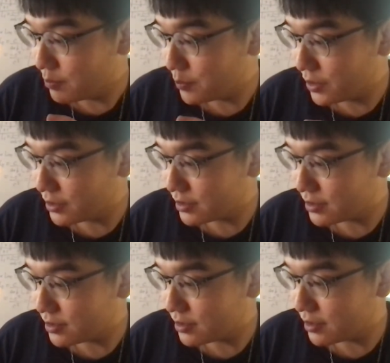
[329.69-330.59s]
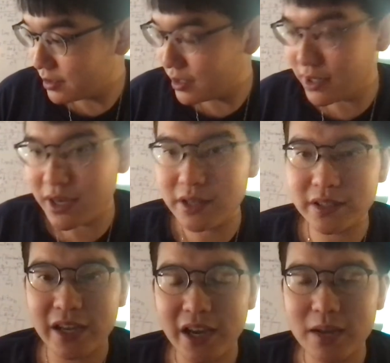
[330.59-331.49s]
But it
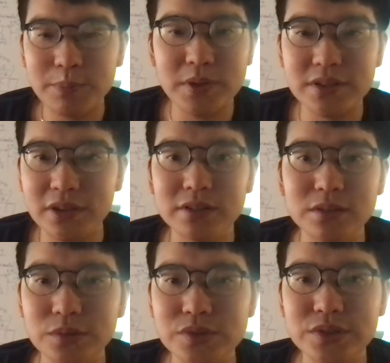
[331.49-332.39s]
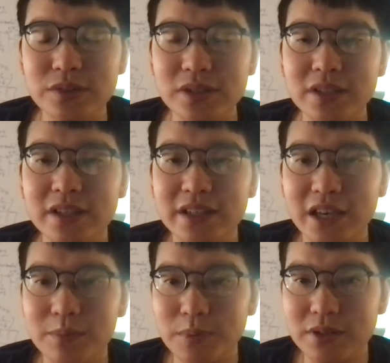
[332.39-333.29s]
can't be done loosely. It
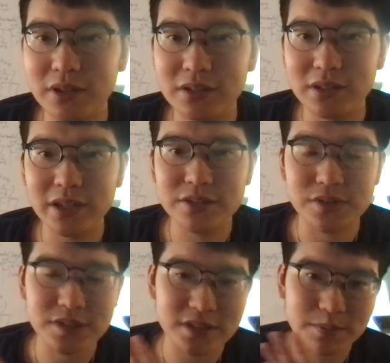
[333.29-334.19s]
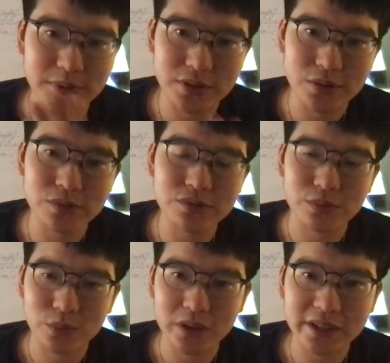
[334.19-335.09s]
can't be done like just appeal to
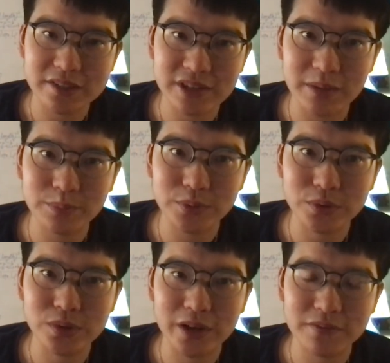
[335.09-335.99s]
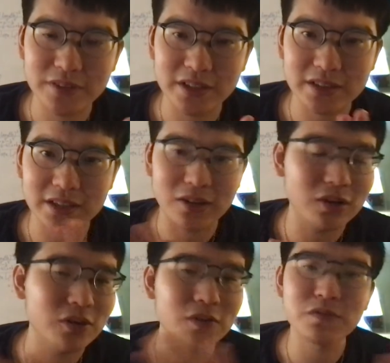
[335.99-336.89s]
one example and think that
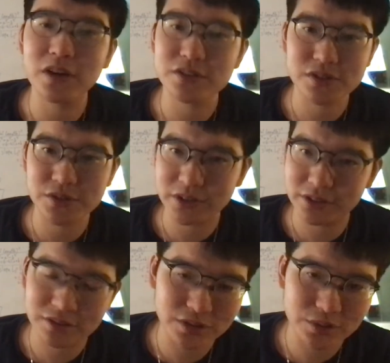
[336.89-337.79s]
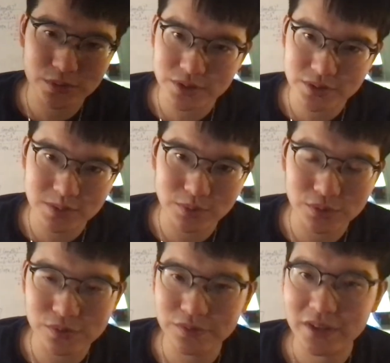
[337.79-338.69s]
all functions are continuous and smooth